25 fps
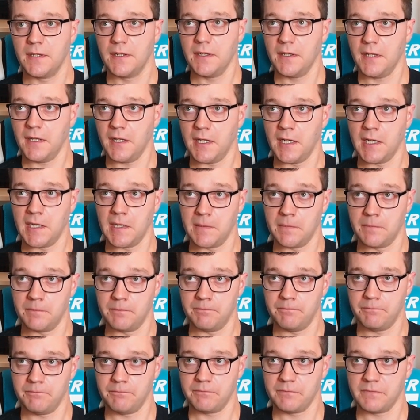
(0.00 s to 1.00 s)

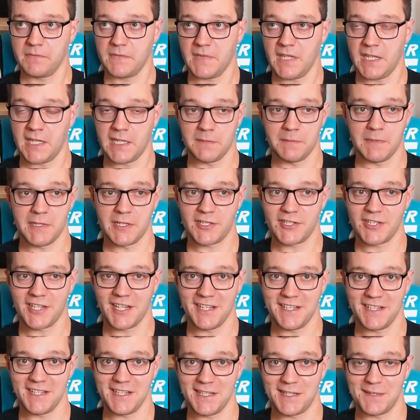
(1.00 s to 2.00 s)
and a bit
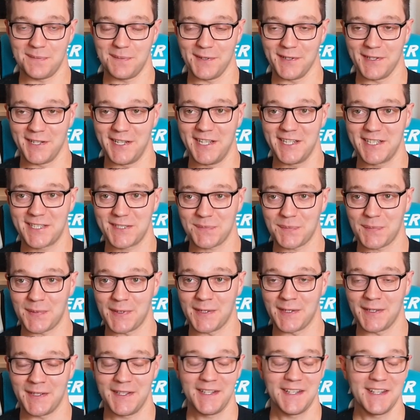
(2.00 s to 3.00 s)
shady, to be honest.
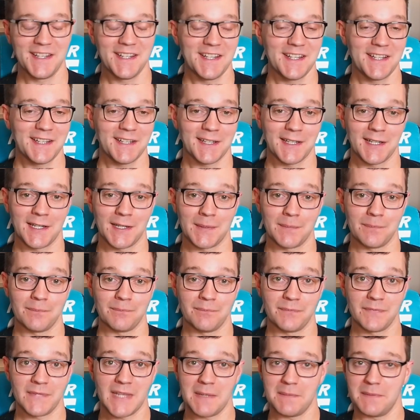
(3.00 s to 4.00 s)
But
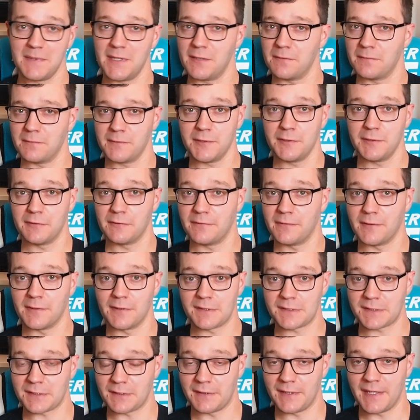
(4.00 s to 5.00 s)
let me know your
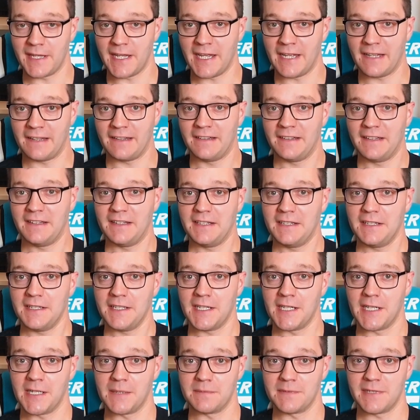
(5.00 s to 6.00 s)
thoughts on that
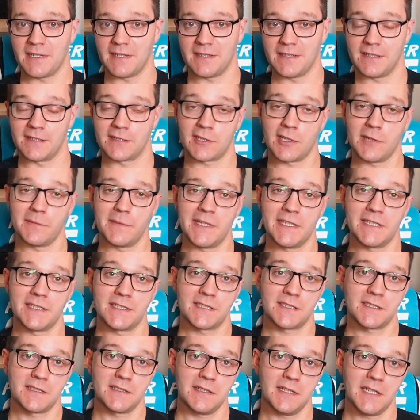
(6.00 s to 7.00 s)
down in the
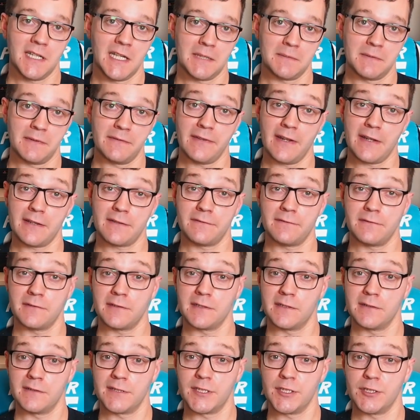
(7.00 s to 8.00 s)
comments. And without
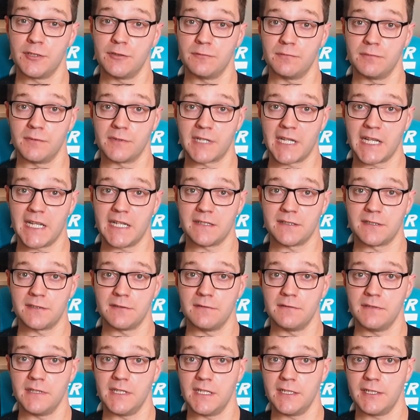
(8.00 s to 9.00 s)
further ado, we'll get
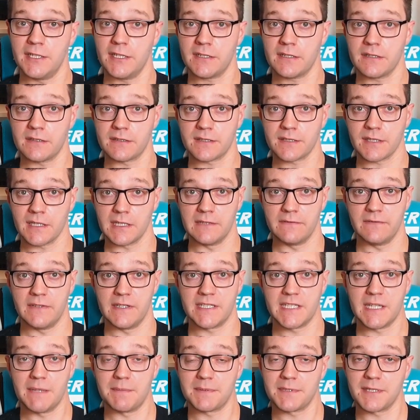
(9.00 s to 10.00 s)
into the edition side of
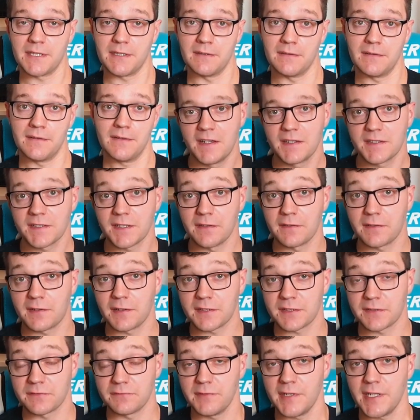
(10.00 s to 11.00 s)
this episode. So we've
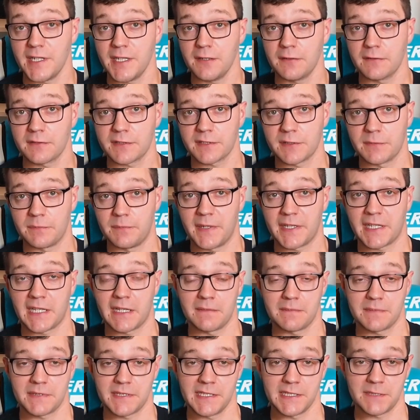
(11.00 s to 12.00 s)
got some really awesome
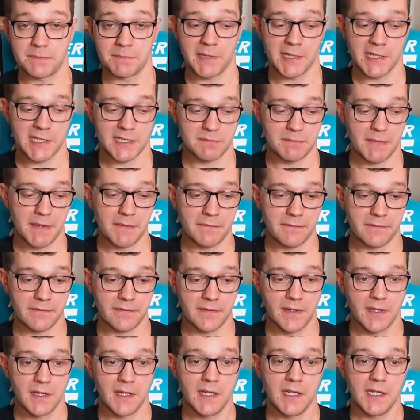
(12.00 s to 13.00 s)
pickups this past month.
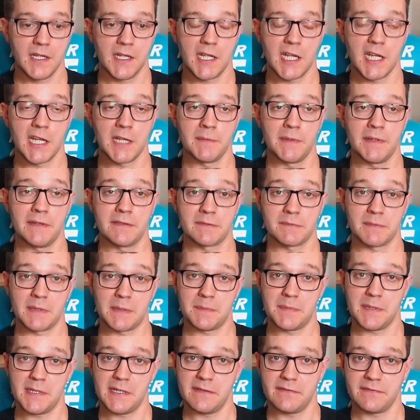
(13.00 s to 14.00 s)
It was my
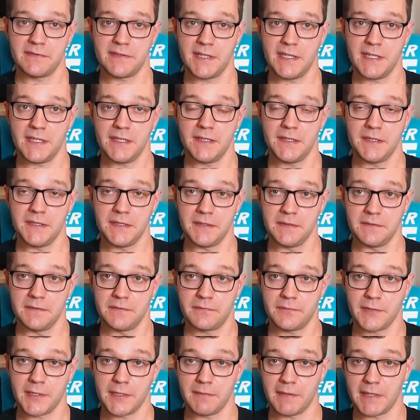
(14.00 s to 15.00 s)
birthday
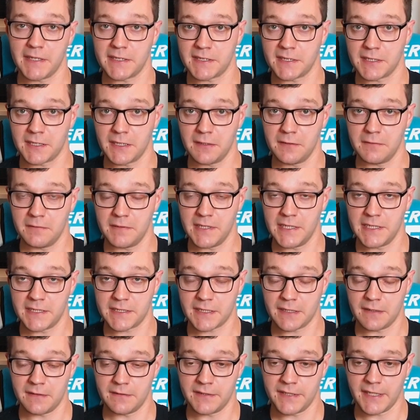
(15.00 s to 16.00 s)
3 weeks ago when this
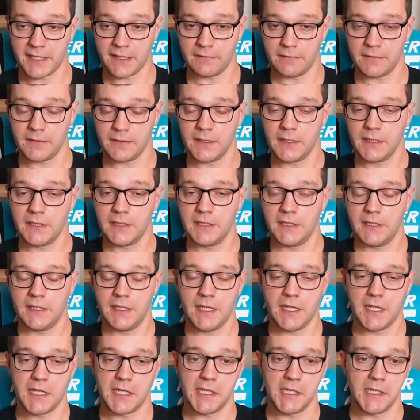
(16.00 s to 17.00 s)
goes out.
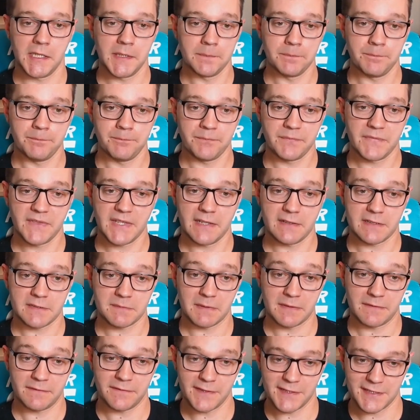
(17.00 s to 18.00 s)
That was
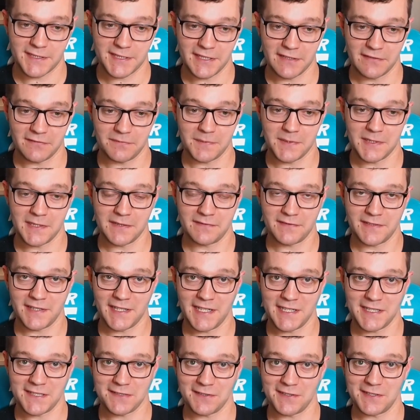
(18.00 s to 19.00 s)
my 30th
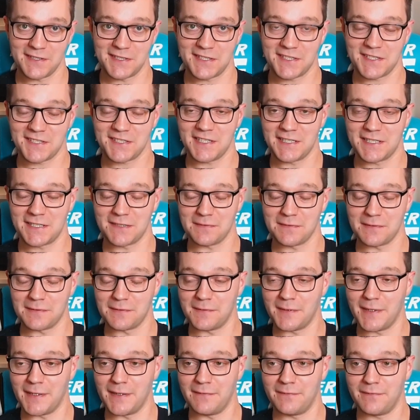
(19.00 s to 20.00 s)
birthday, so I said to my
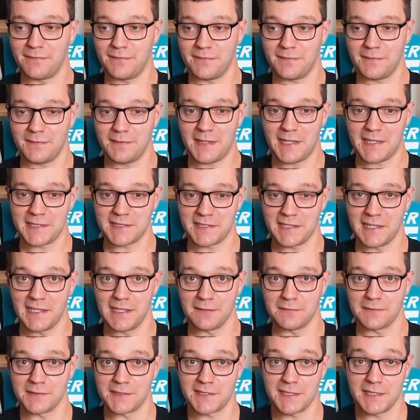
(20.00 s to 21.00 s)
wife, as the
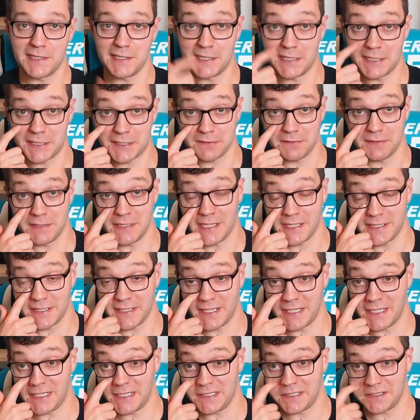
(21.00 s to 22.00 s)
little ones at nursery that
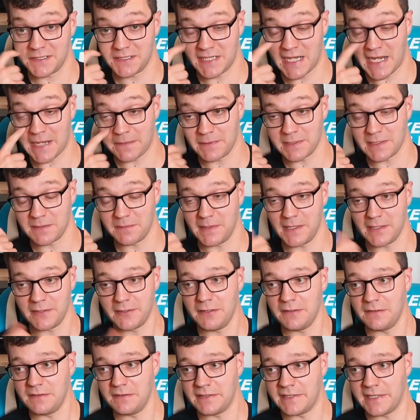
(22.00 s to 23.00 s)
day, because it happened to be a
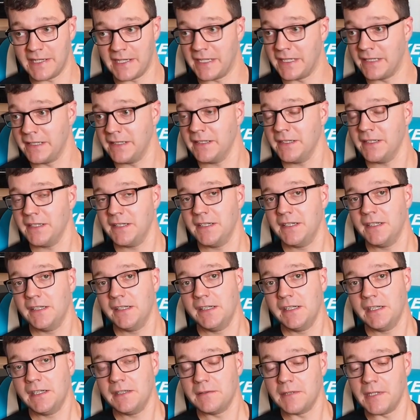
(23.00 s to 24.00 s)
Tuesday,
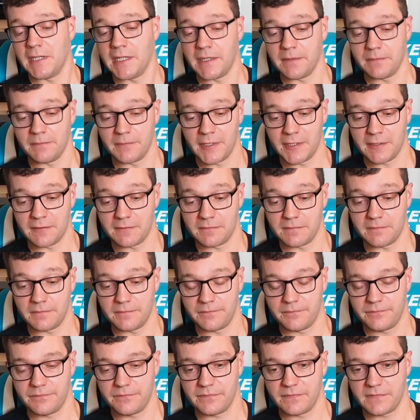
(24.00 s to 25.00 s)
we'll
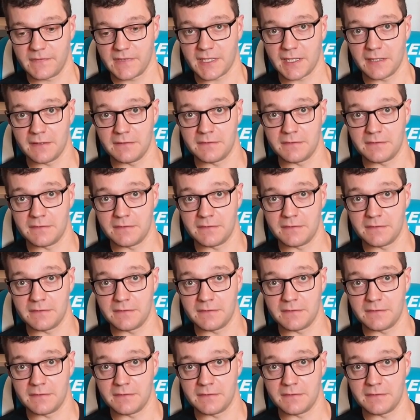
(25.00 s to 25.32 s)
go